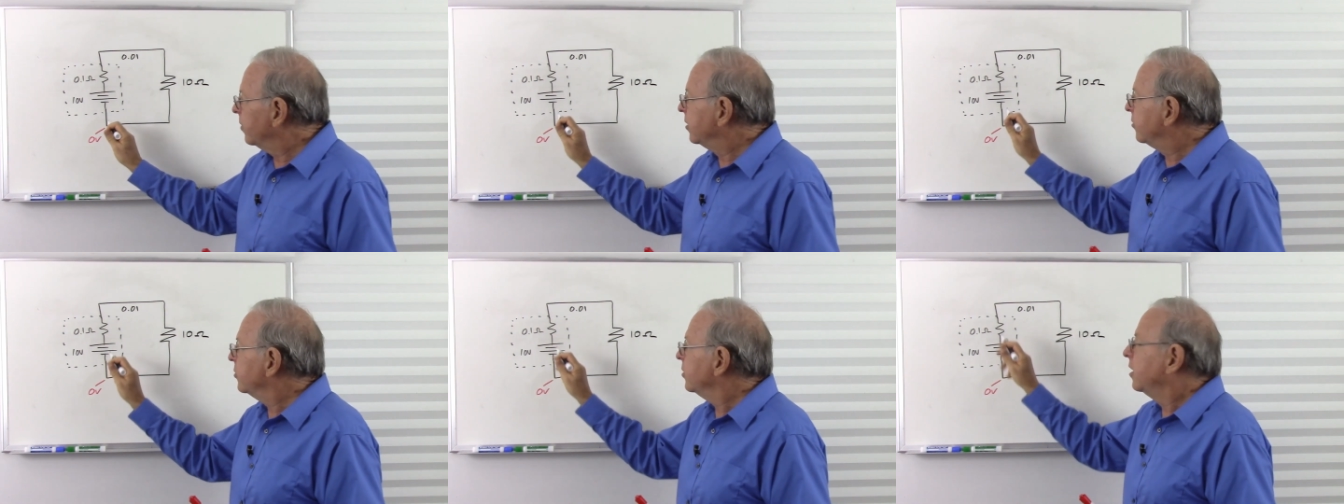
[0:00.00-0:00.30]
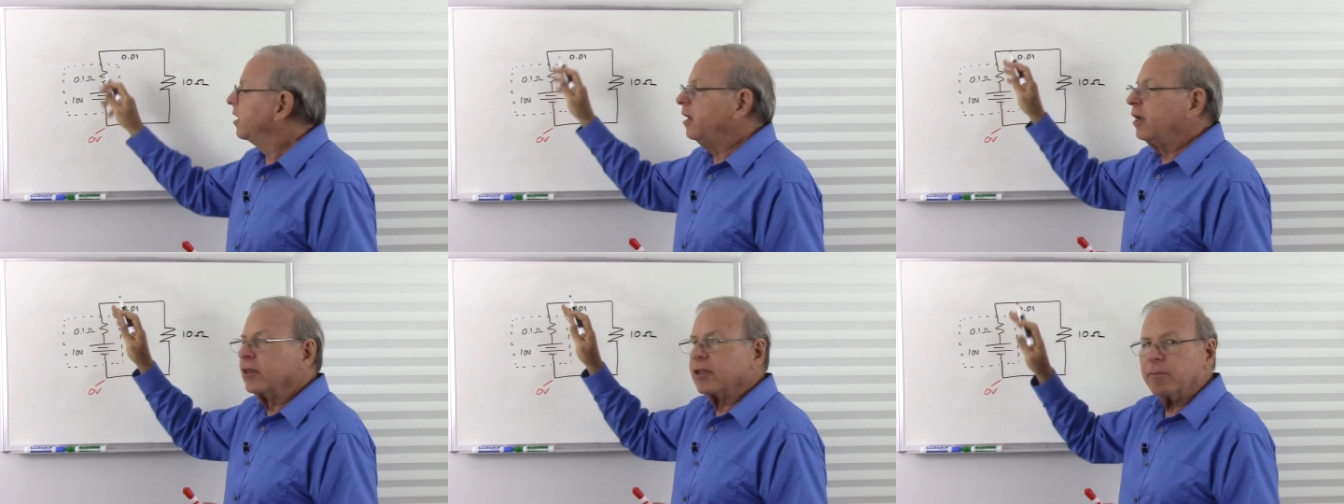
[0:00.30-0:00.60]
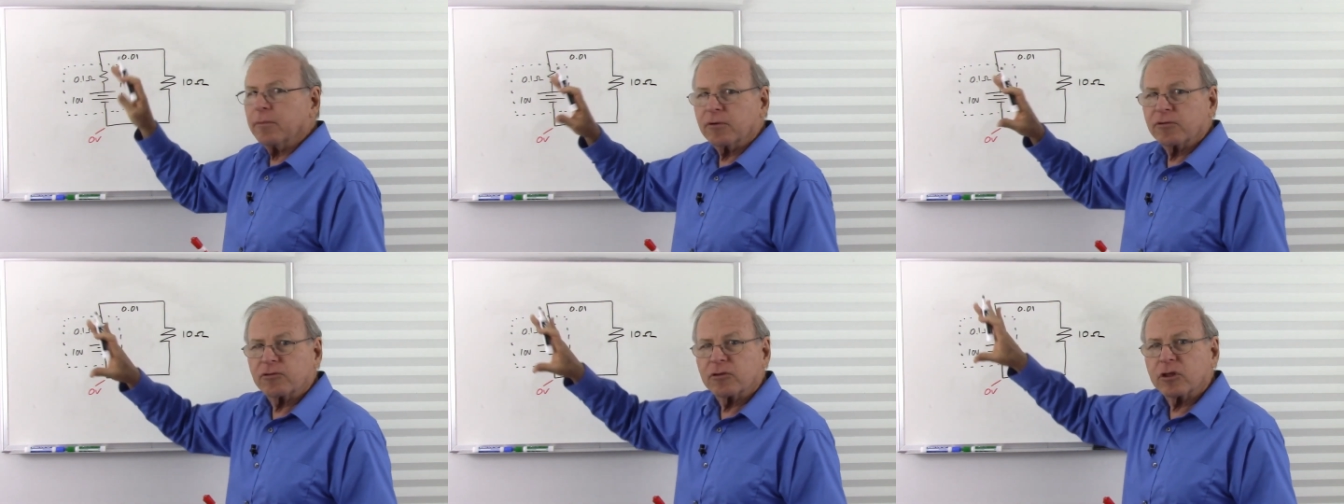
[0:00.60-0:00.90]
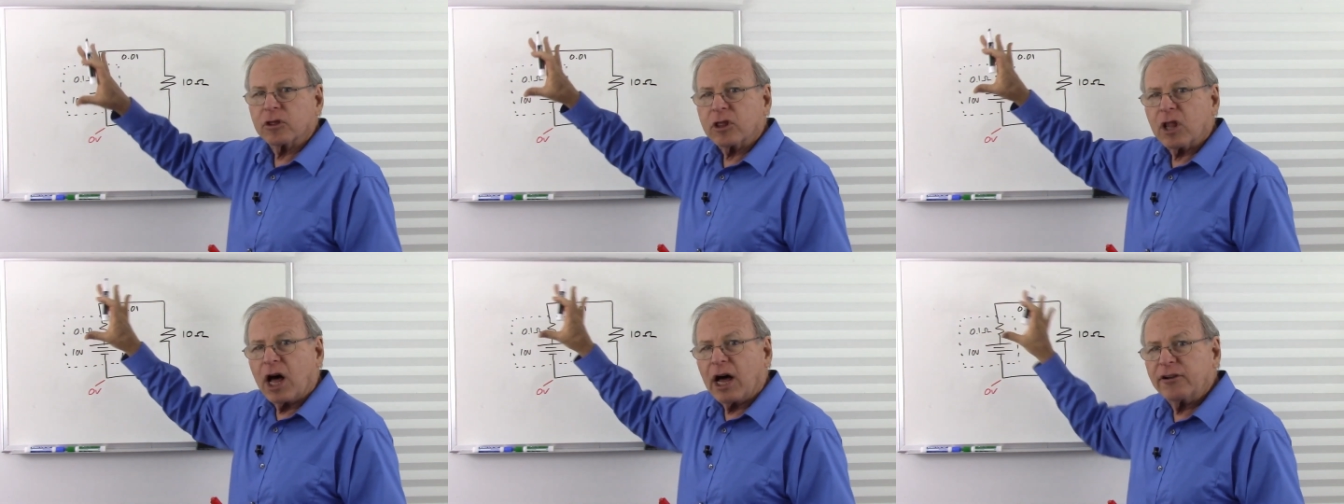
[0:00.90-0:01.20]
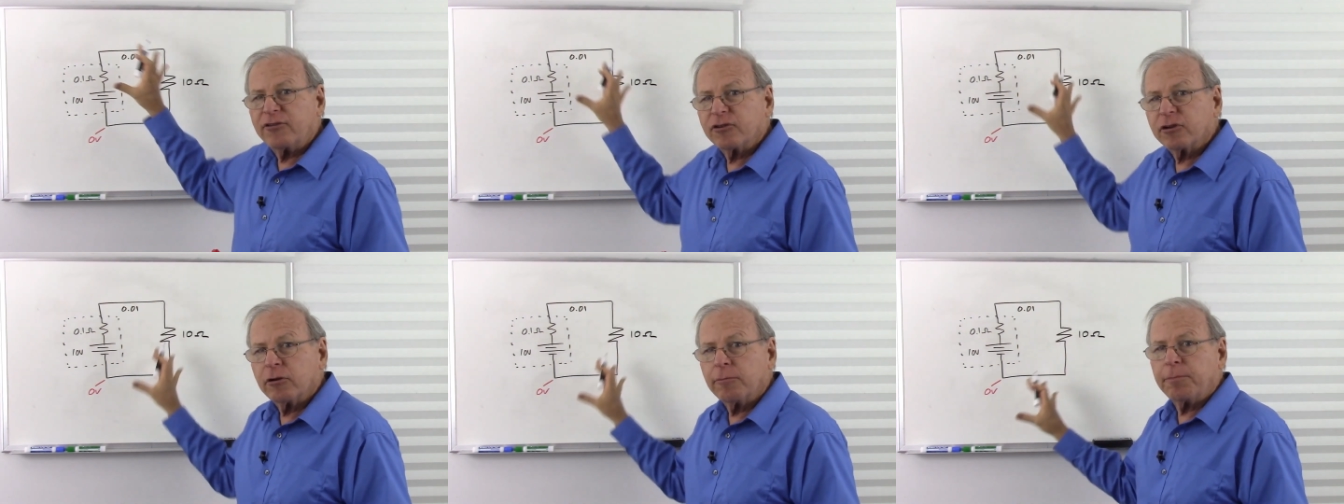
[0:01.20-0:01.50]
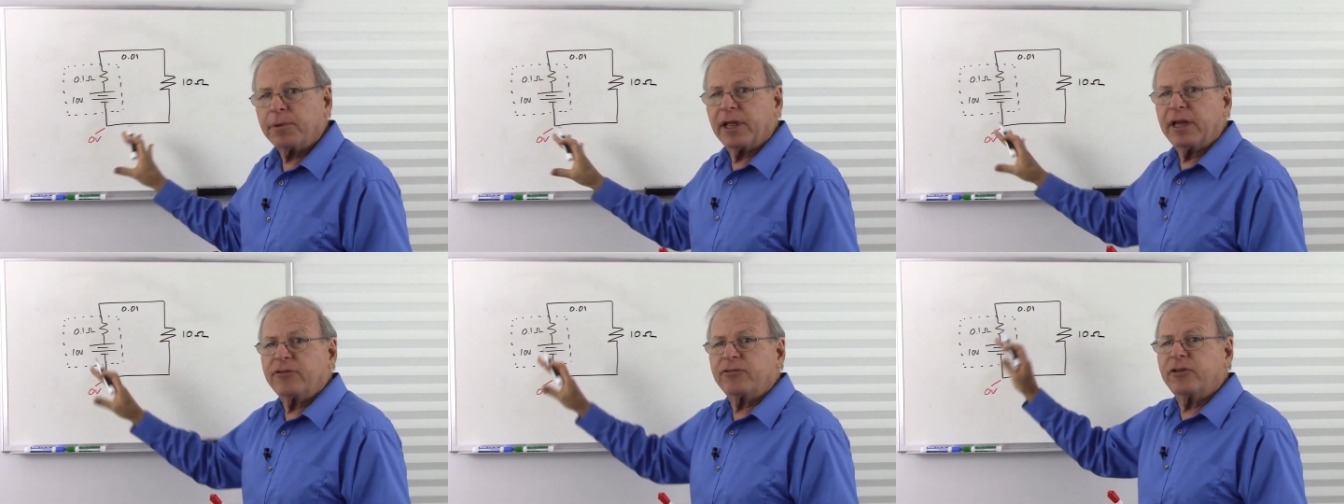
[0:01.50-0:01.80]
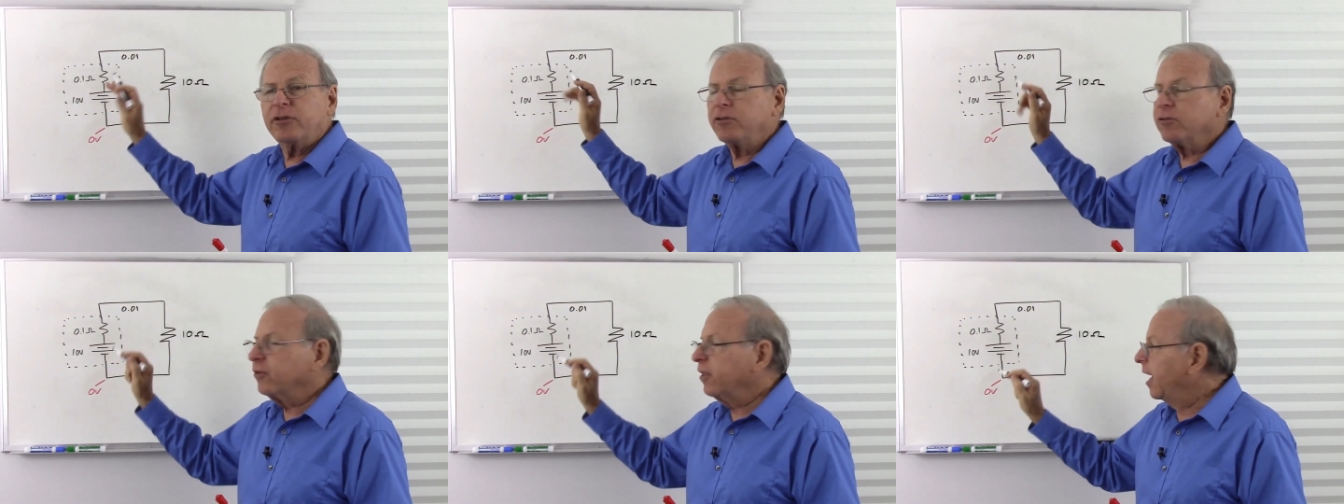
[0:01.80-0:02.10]
which the most logical place
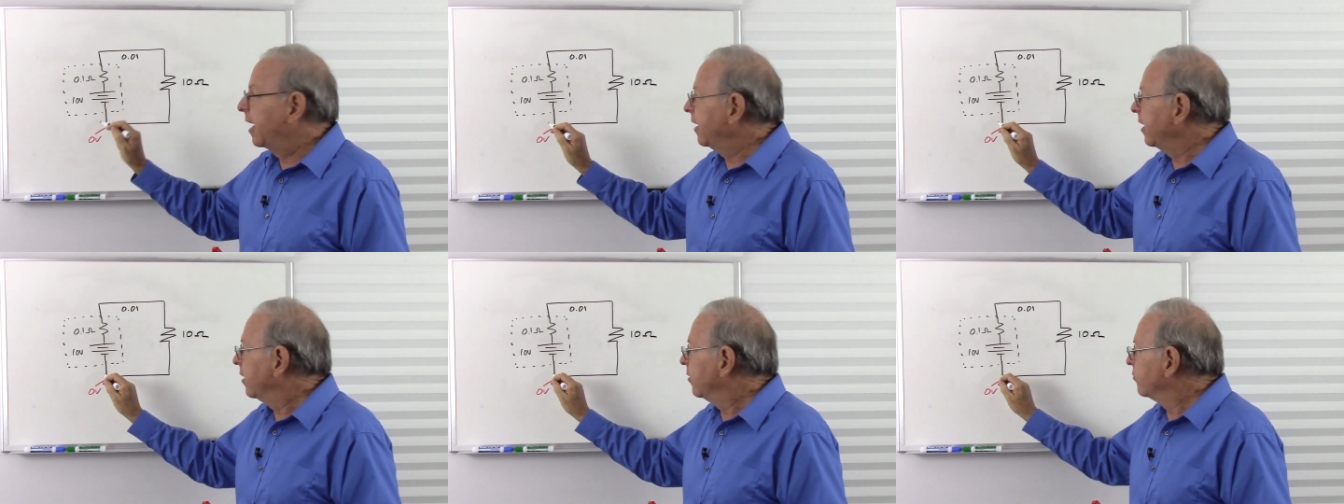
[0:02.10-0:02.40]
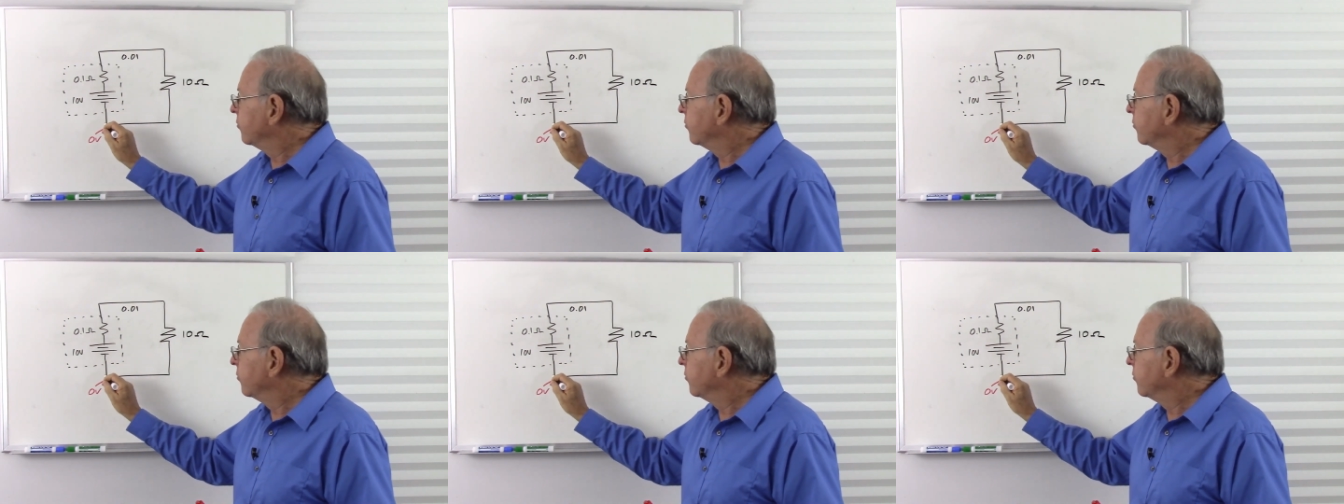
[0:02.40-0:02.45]
to do that